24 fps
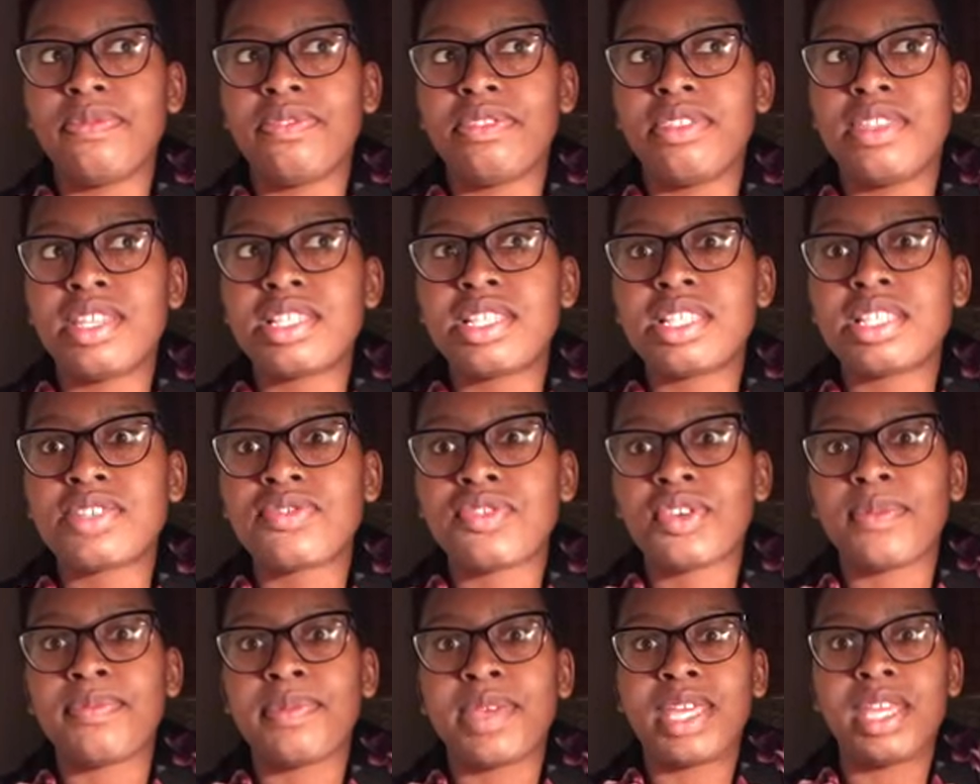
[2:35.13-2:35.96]
This is
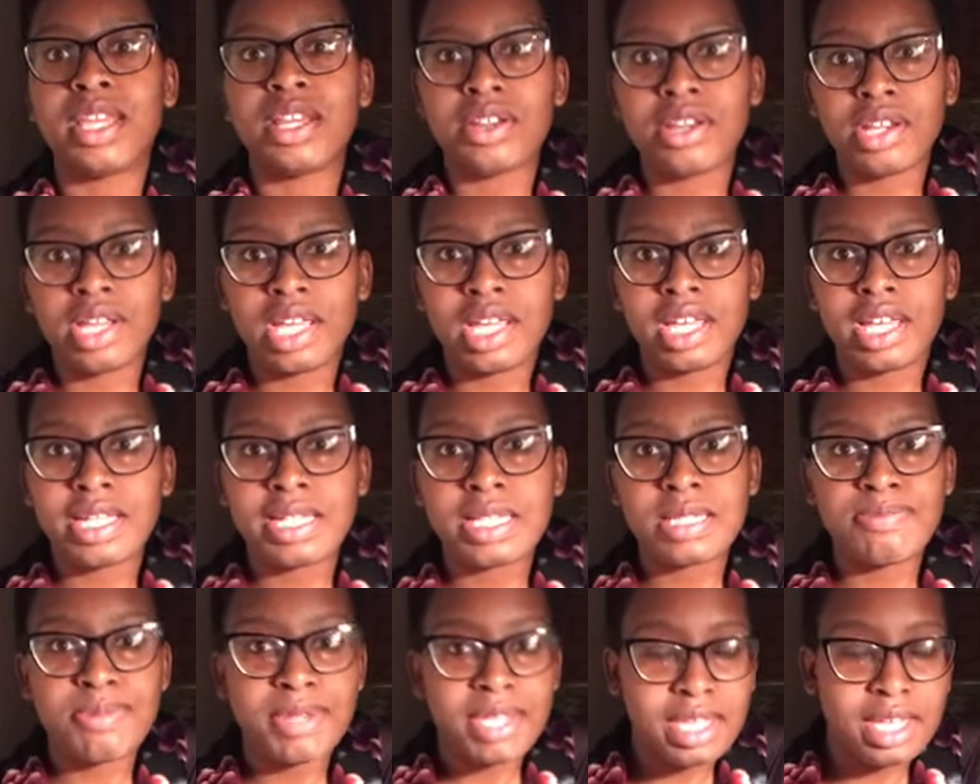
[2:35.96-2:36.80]
from hearing
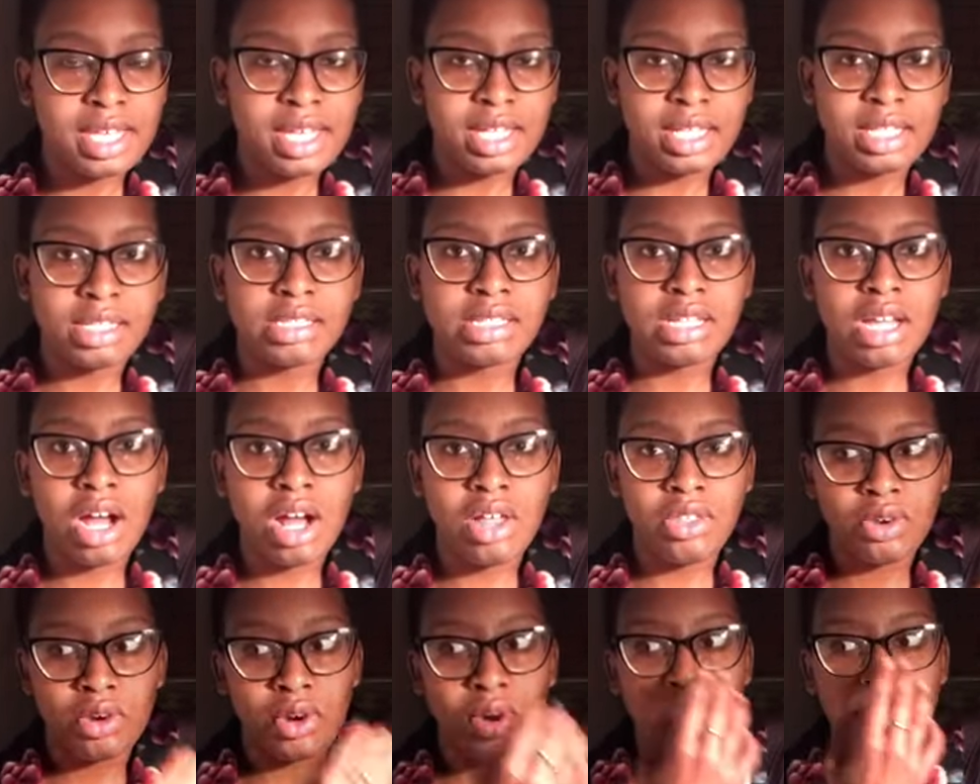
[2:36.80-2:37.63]
and speaking to
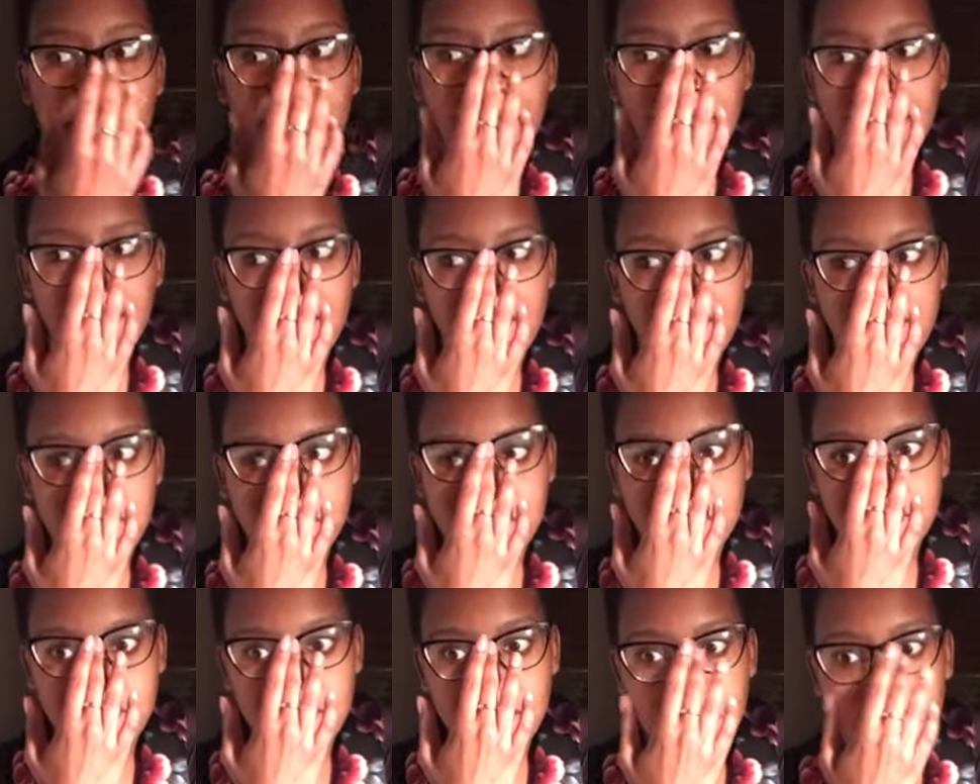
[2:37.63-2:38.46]
other au
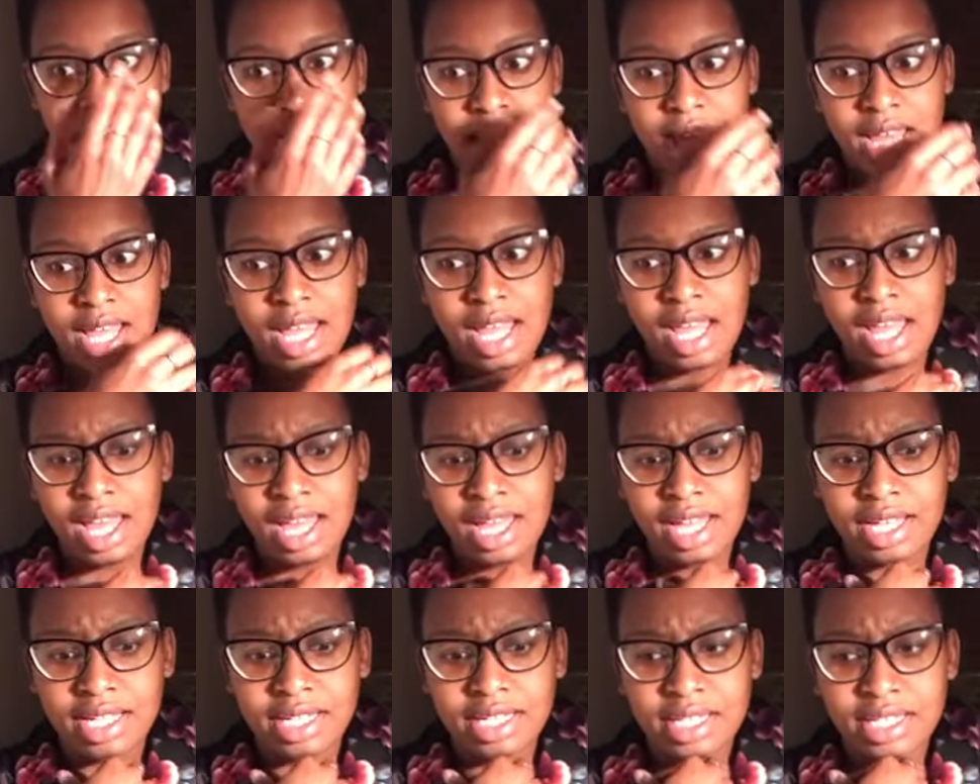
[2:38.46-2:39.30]
pairs
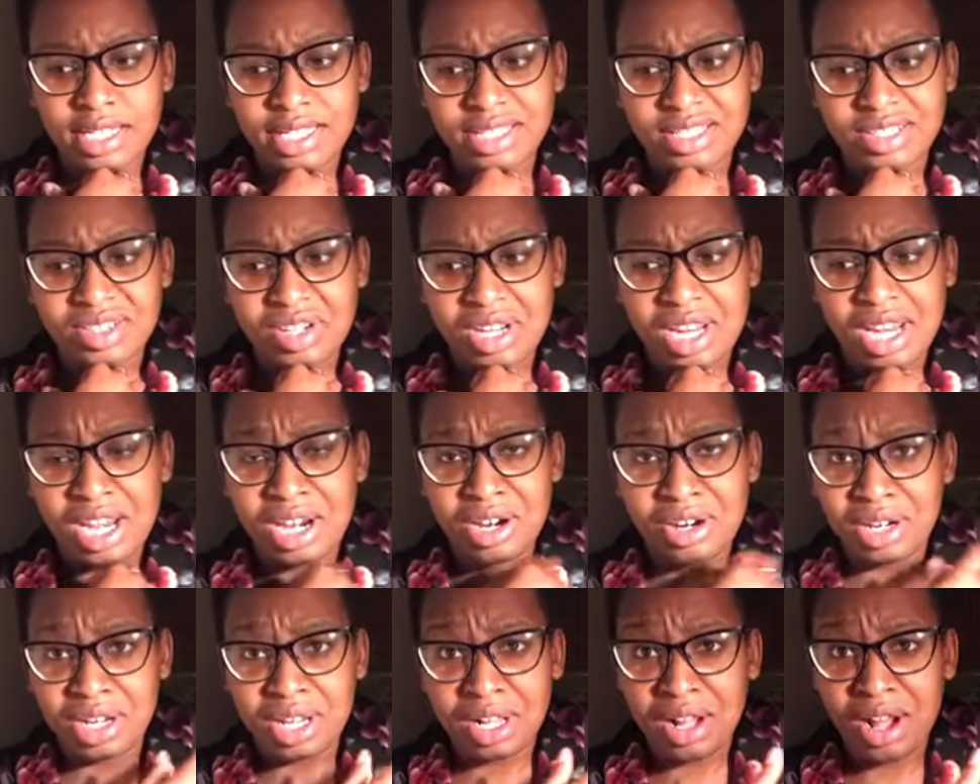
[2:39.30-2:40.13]
and
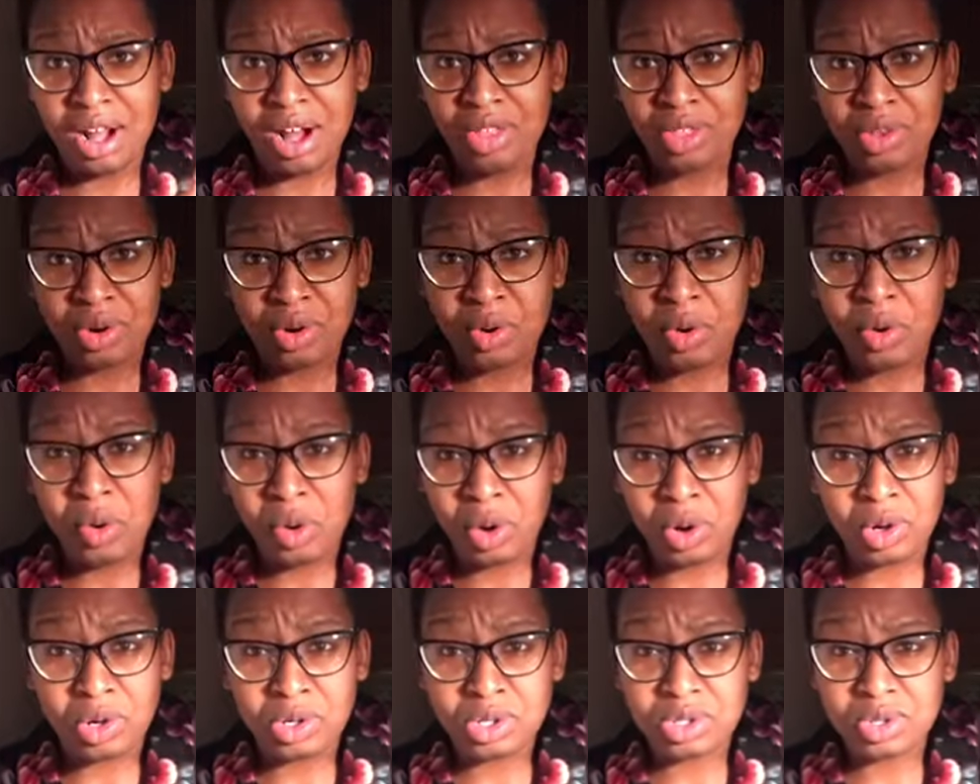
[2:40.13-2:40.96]
hearing other
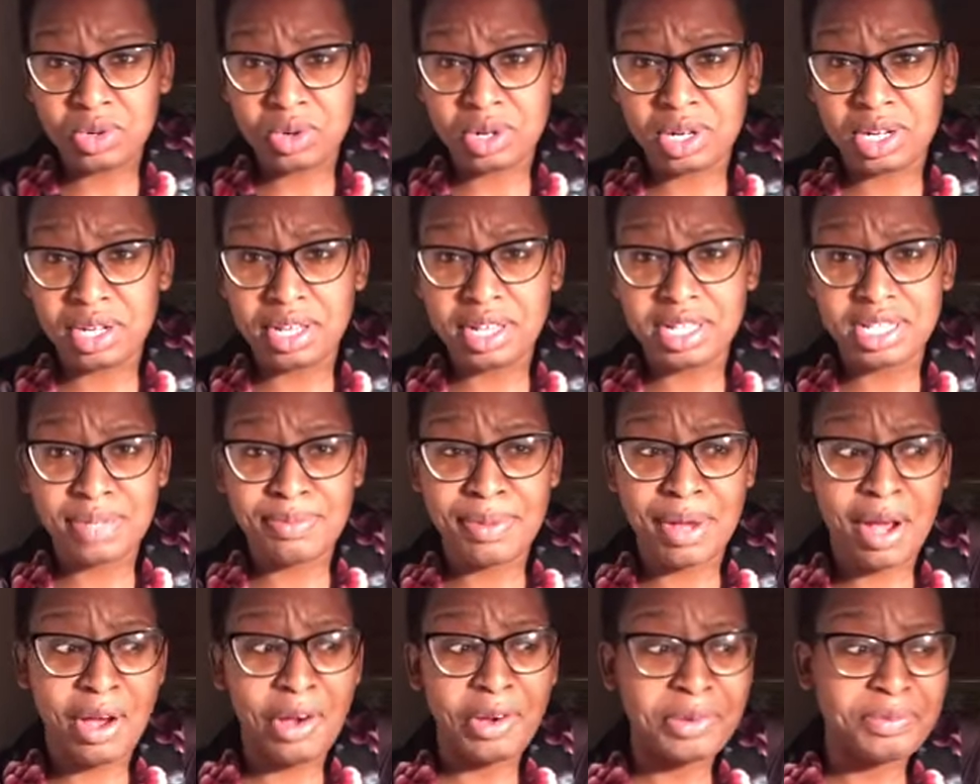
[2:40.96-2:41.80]
horror stories
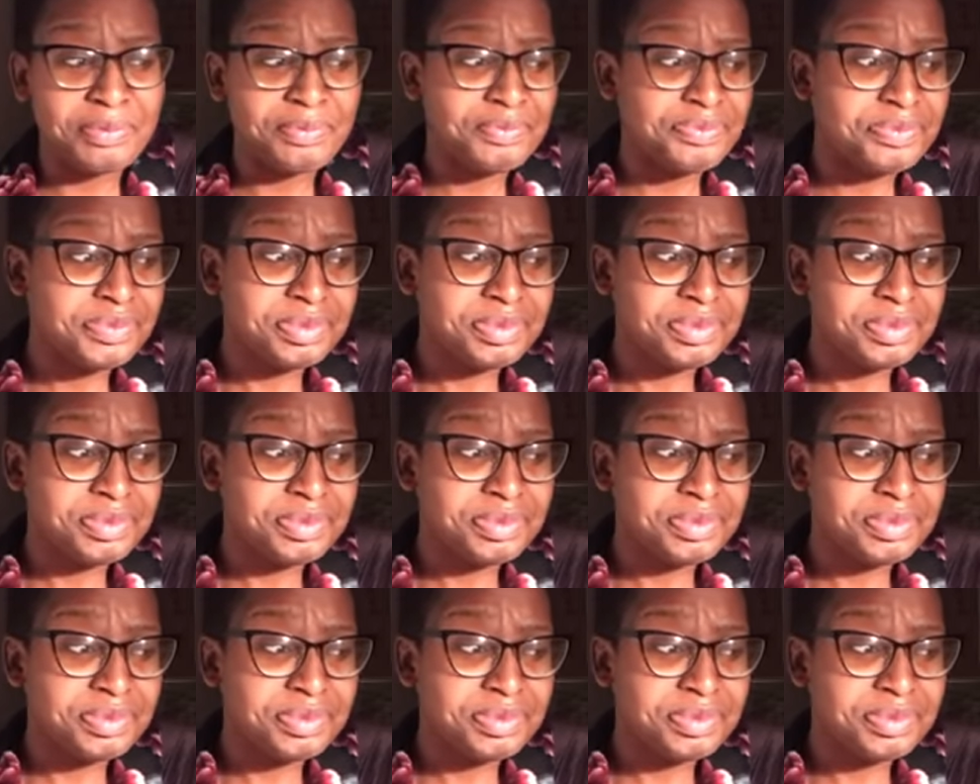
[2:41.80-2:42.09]
about